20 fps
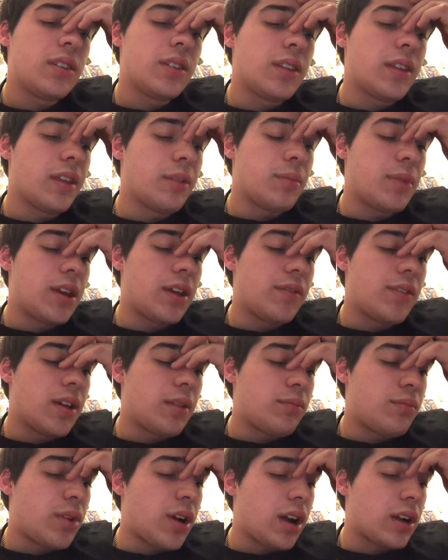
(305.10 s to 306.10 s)
the main
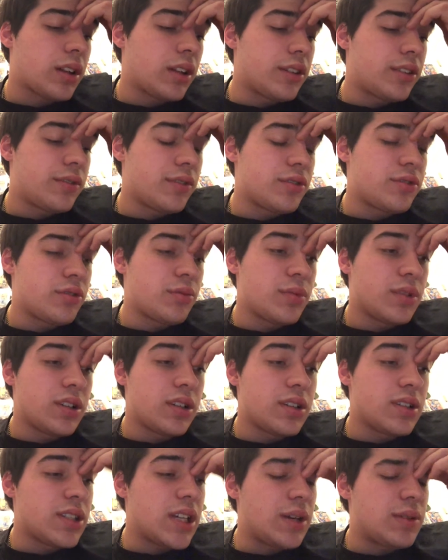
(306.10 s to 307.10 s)
event, Brock Lesnar versus Roman
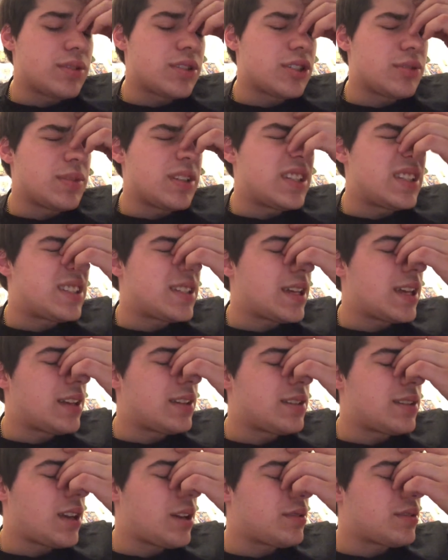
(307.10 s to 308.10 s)
Reigns. That was some
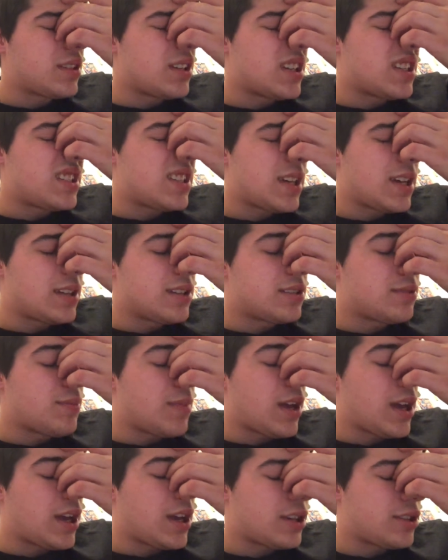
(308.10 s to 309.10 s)
intense. That was an intense
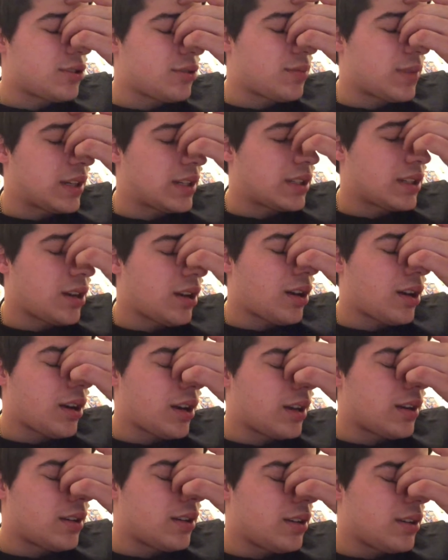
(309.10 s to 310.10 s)
match. Oh my
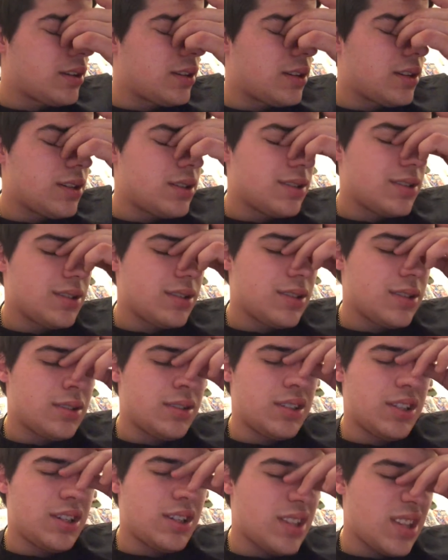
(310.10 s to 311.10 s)
god!
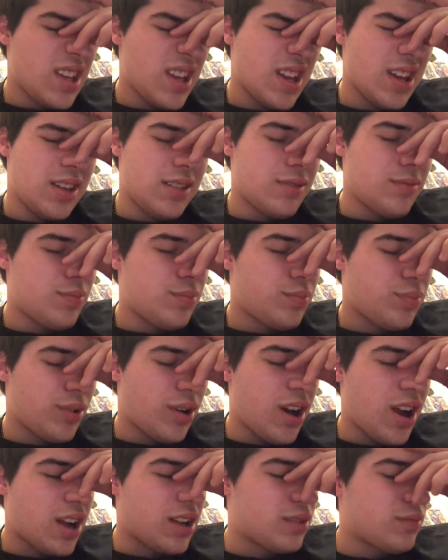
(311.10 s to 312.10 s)
Near the end,
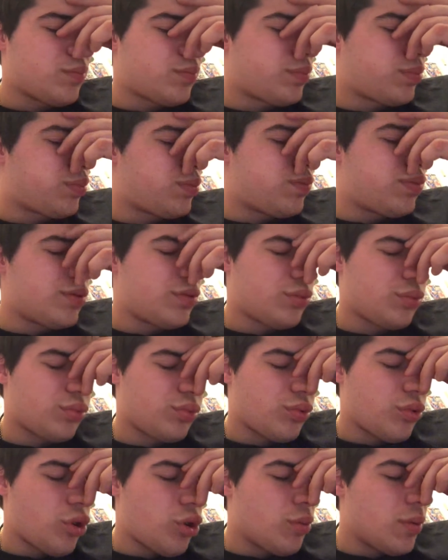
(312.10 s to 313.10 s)
Brock
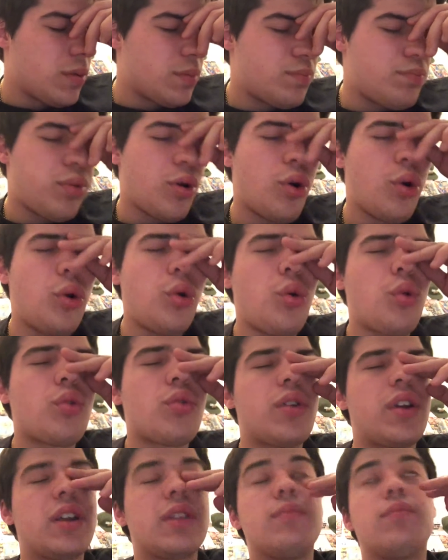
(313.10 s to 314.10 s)
Roman
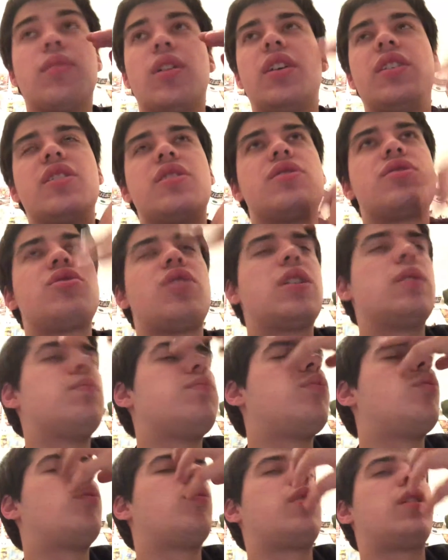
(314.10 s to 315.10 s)
pouring blood,
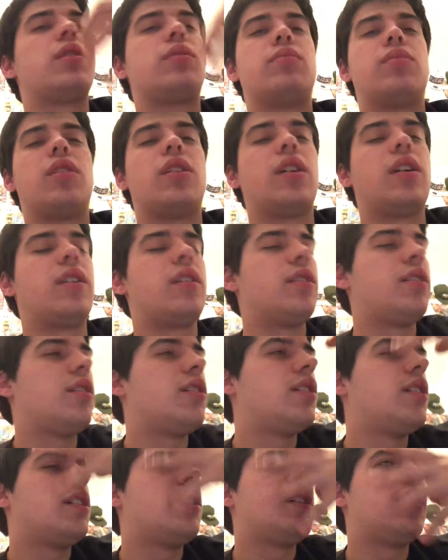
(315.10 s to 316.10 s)
straight pouring blood.
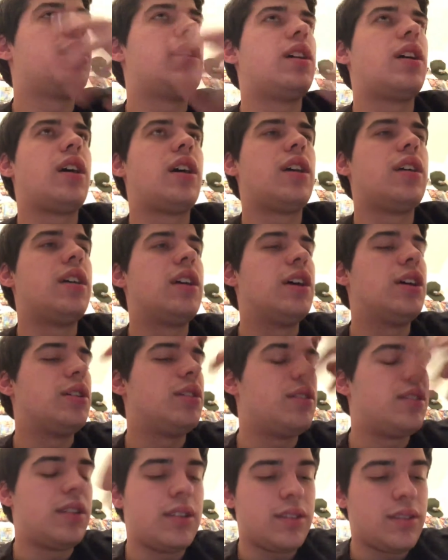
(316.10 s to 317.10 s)

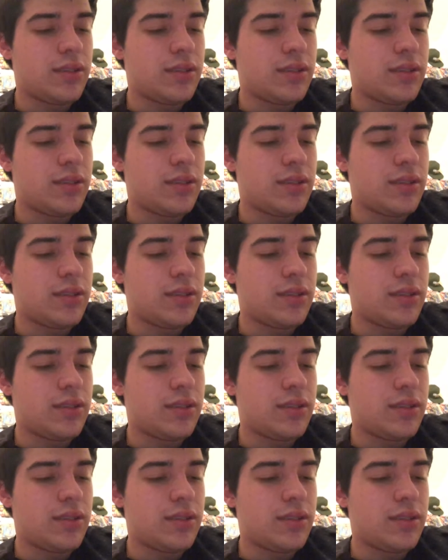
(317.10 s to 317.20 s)
It,